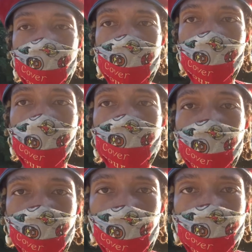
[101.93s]
about
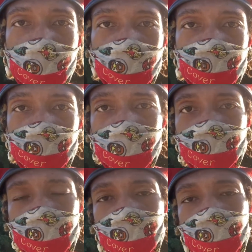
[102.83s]
post-traumatic slave
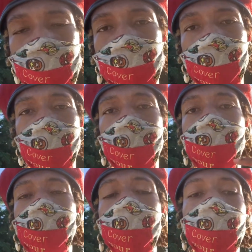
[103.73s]
syndrome.
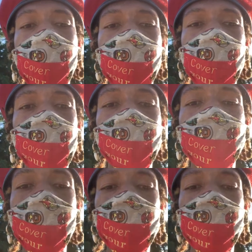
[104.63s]
And that